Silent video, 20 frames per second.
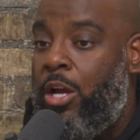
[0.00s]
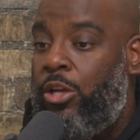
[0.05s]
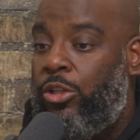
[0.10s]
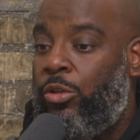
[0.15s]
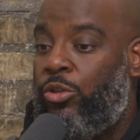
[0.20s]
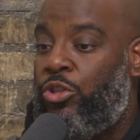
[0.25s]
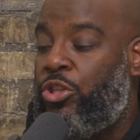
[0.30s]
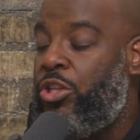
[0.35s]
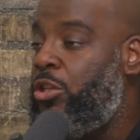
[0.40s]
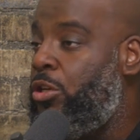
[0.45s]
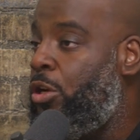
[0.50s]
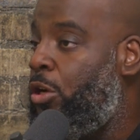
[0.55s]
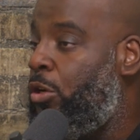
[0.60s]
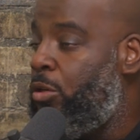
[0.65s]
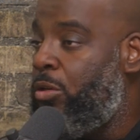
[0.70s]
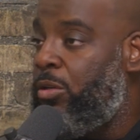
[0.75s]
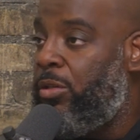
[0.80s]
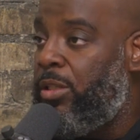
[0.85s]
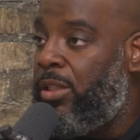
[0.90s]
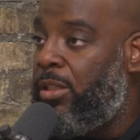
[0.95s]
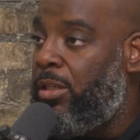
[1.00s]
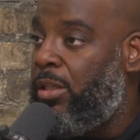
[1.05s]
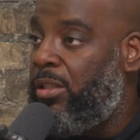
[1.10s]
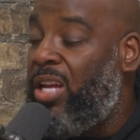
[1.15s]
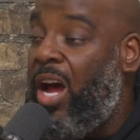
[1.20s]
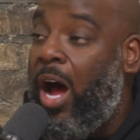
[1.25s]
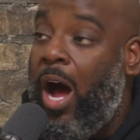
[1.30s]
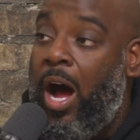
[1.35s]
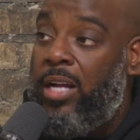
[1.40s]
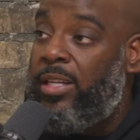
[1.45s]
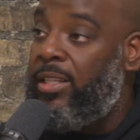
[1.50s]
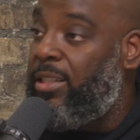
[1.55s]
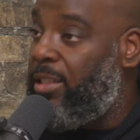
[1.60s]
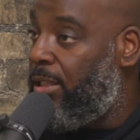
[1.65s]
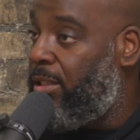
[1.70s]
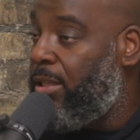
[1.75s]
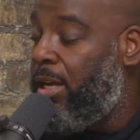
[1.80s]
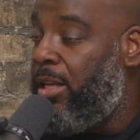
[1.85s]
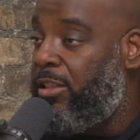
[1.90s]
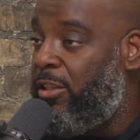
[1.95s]
So she knows tons
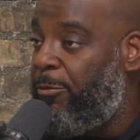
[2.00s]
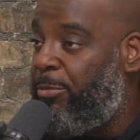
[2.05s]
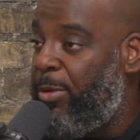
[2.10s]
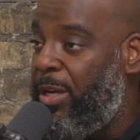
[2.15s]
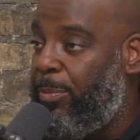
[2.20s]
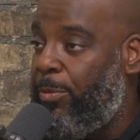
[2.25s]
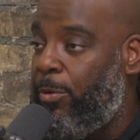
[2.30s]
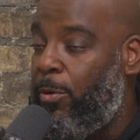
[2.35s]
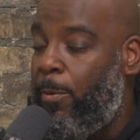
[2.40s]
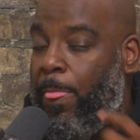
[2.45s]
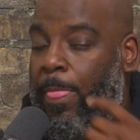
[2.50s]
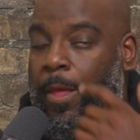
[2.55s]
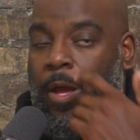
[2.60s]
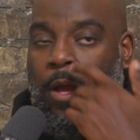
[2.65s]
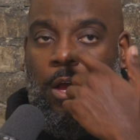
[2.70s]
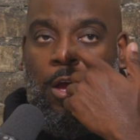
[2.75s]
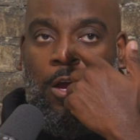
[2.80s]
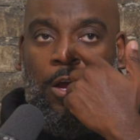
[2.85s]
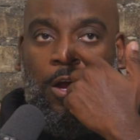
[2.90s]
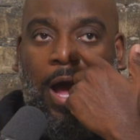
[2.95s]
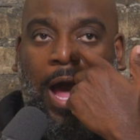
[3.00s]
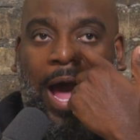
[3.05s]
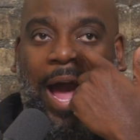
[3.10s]
and tons of people. Yeah.